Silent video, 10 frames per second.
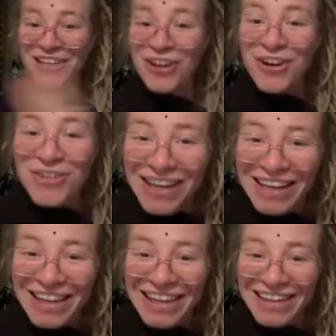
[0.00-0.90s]
They know
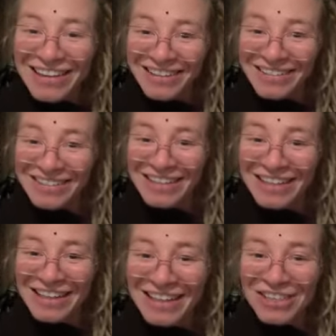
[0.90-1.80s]
it.
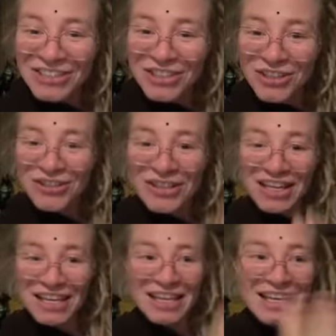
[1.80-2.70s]
So,
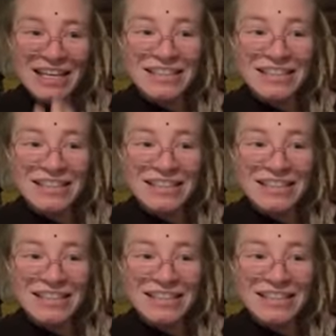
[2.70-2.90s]
like,